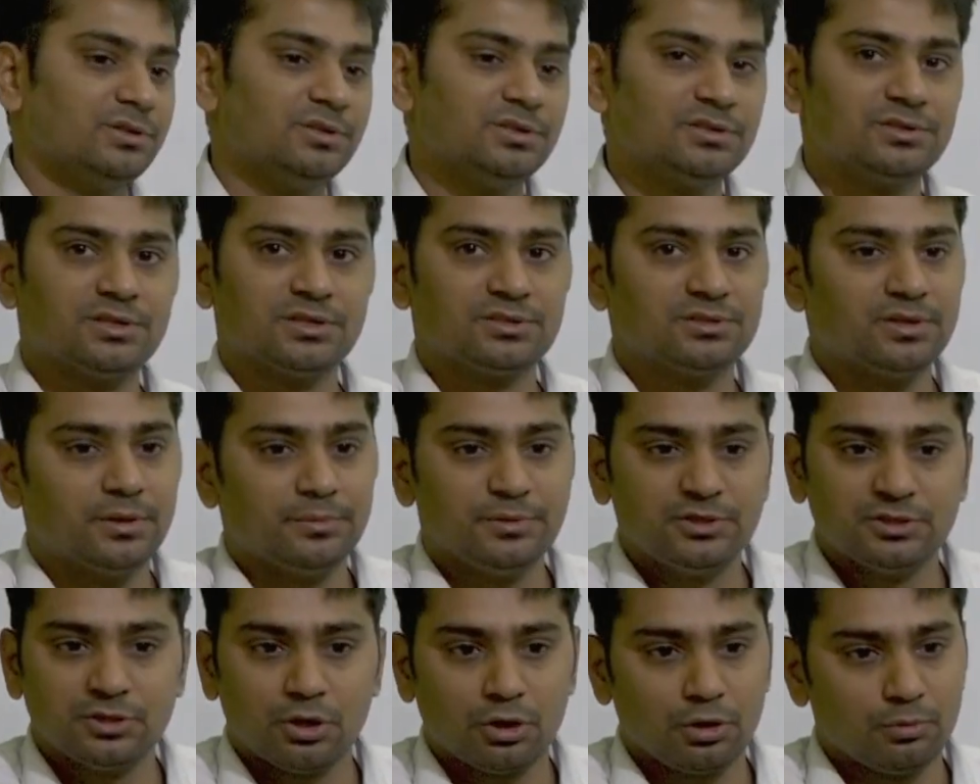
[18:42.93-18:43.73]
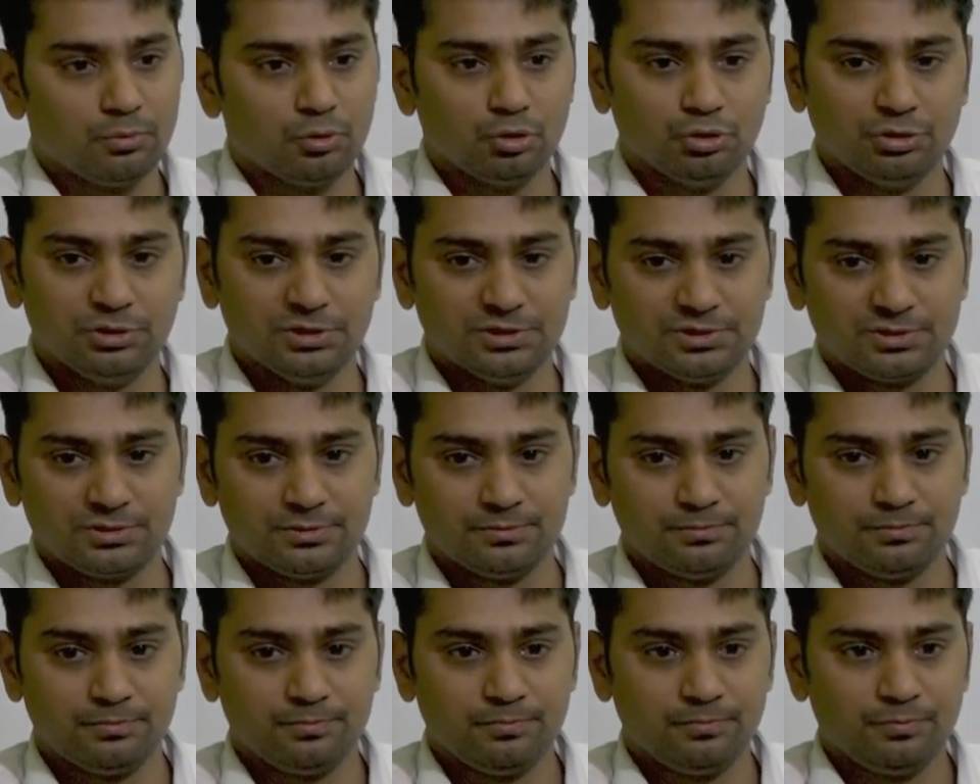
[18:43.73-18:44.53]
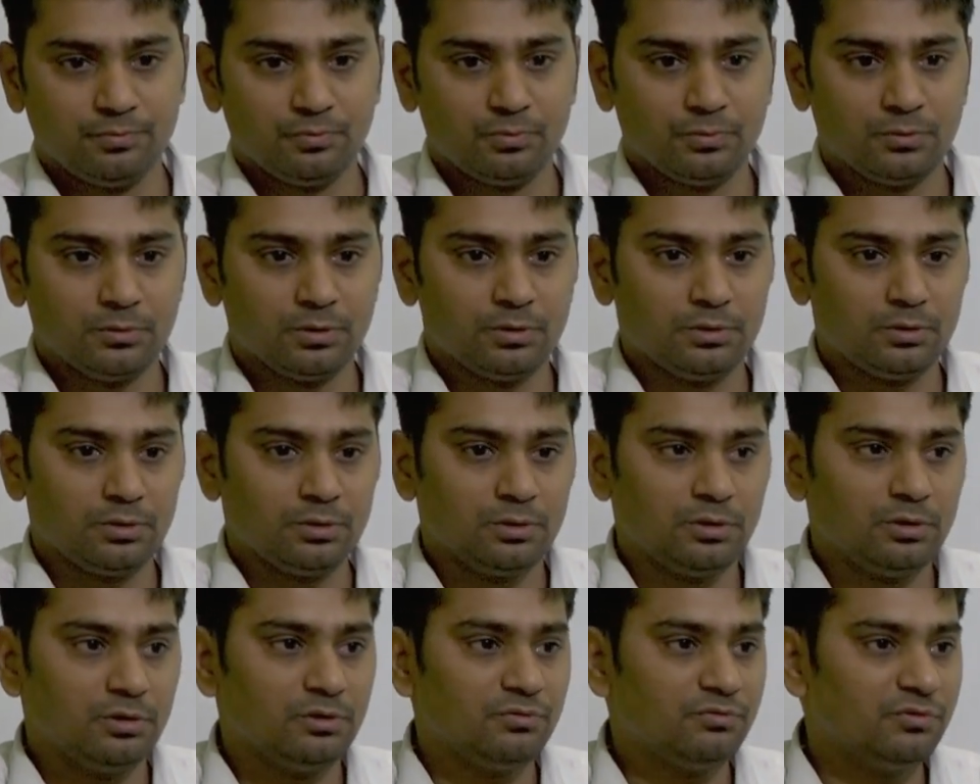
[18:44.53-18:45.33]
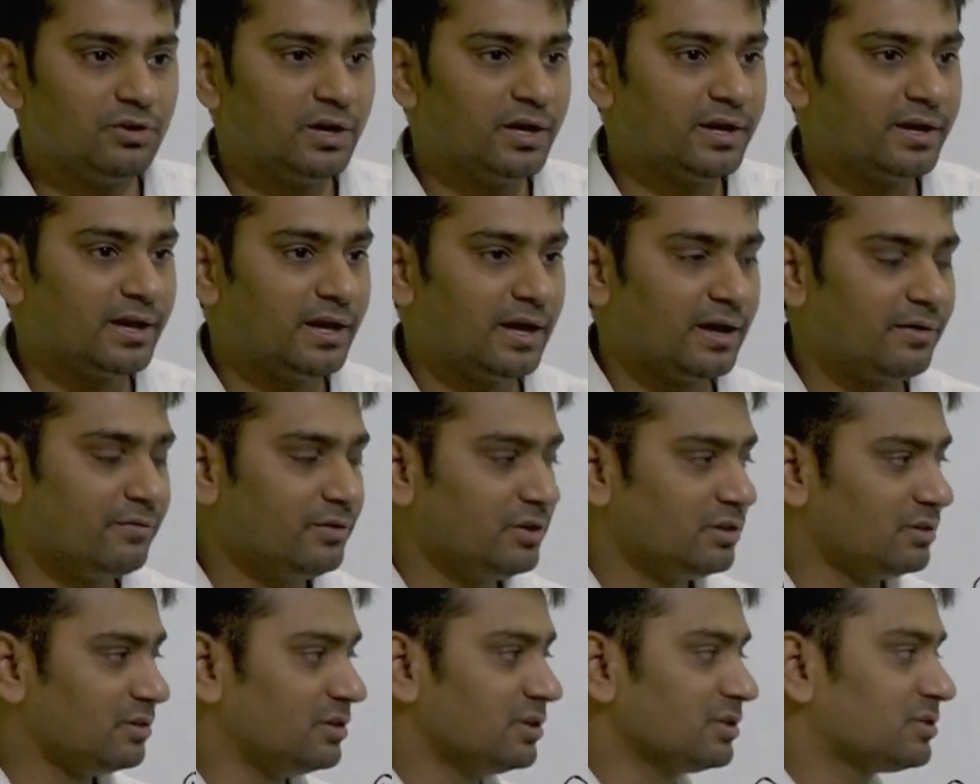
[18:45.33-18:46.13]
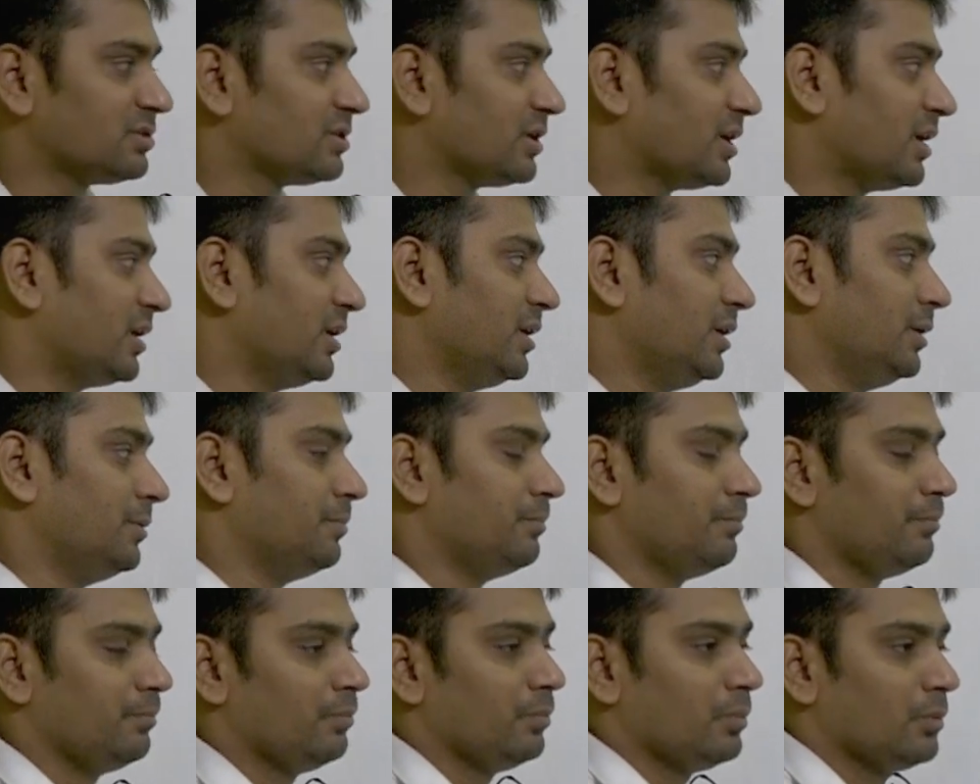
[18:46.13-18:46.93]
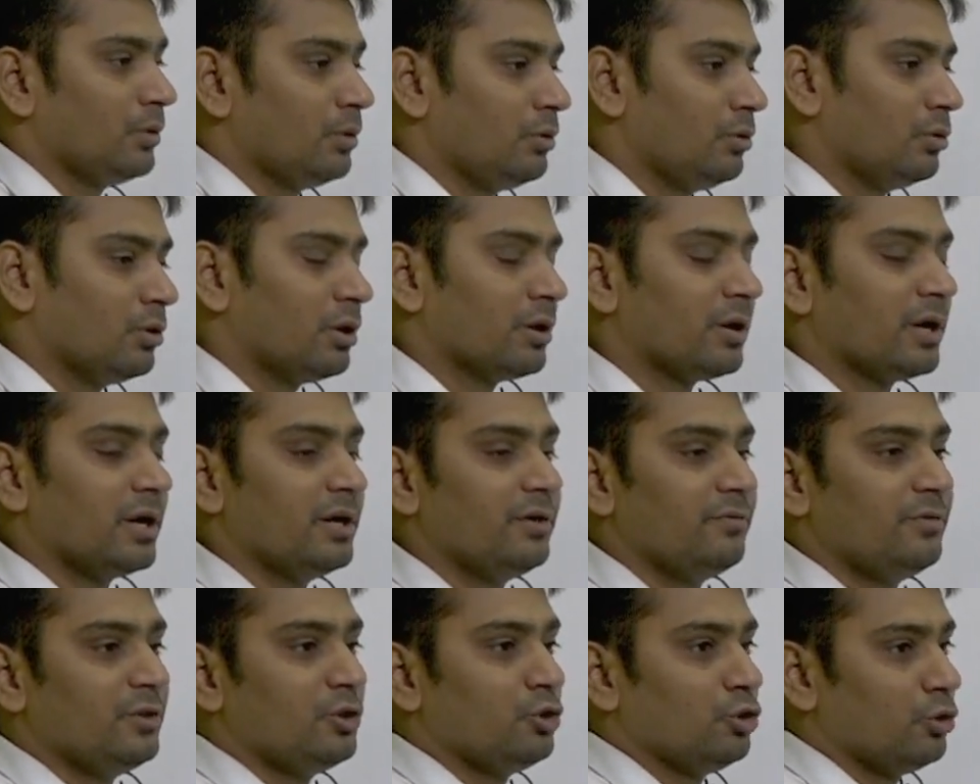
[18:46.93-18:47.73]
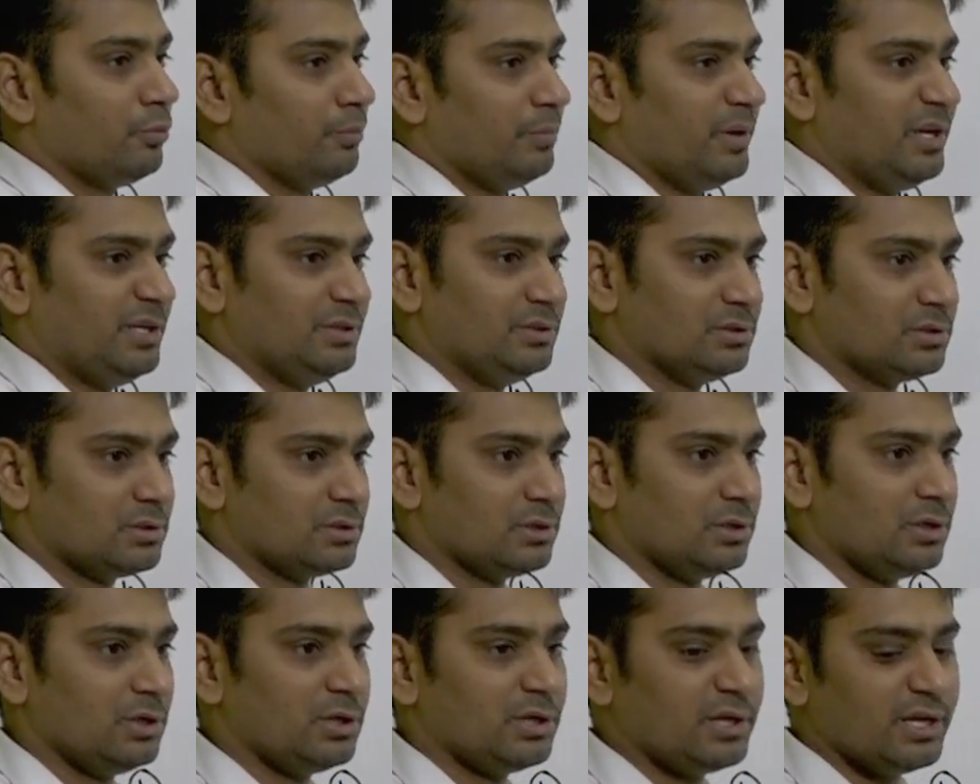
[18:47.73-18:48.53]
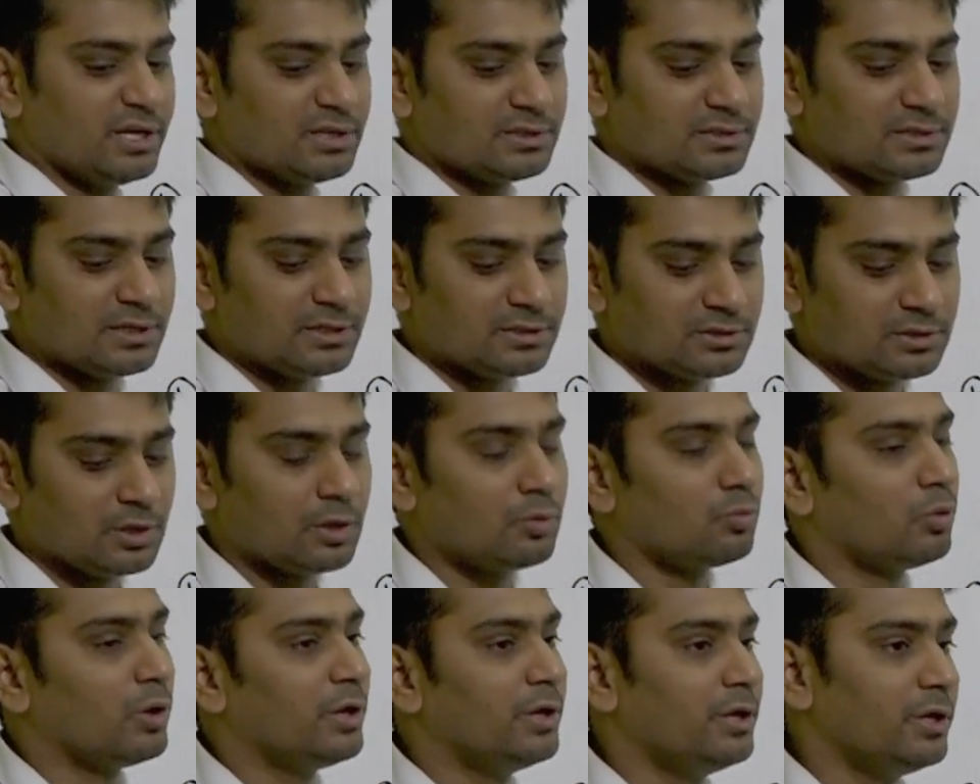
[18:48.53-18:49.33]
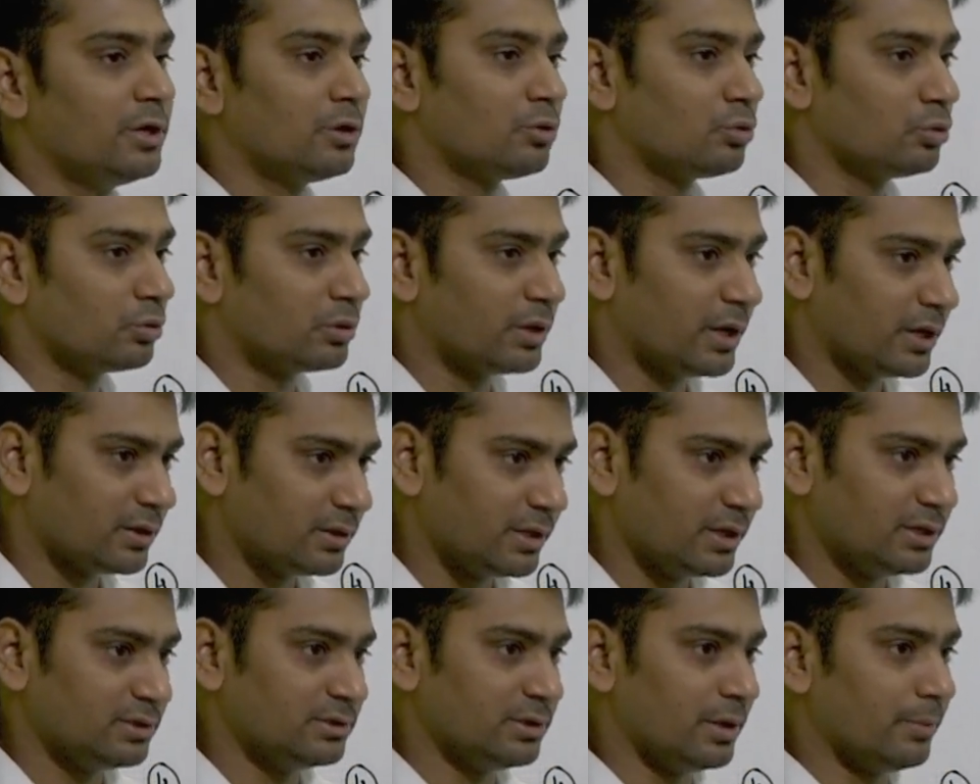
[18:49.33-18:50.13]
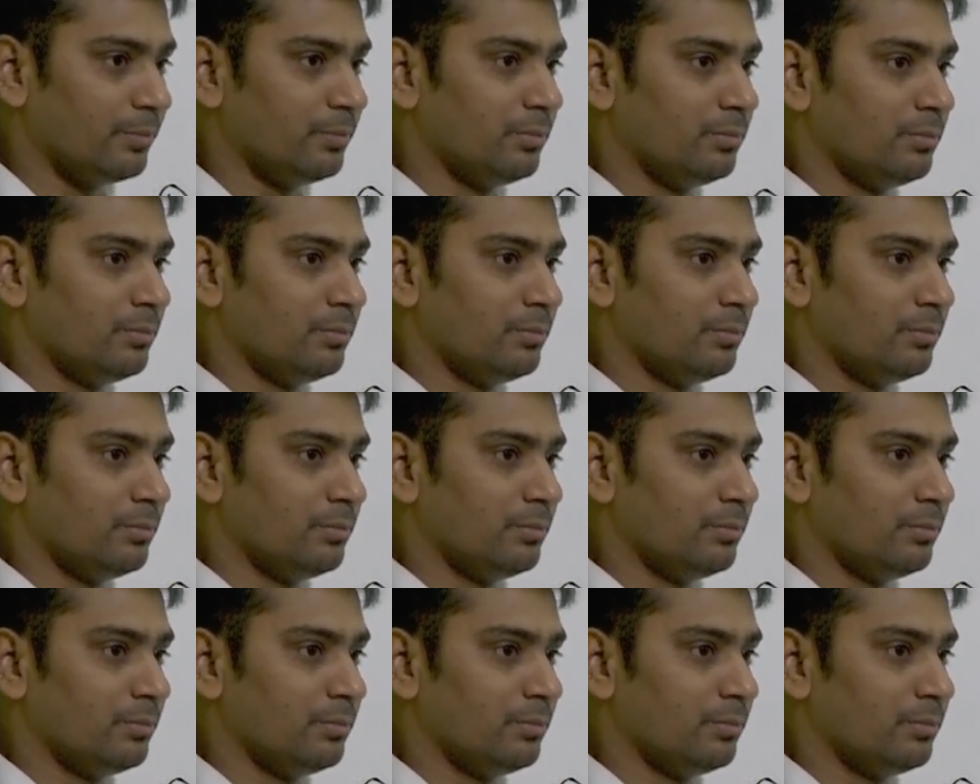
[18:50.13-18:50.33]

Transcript: This exam is all about this. If you are having this ready, you are ready with your mains. It takes less than 1 year to crack the exam.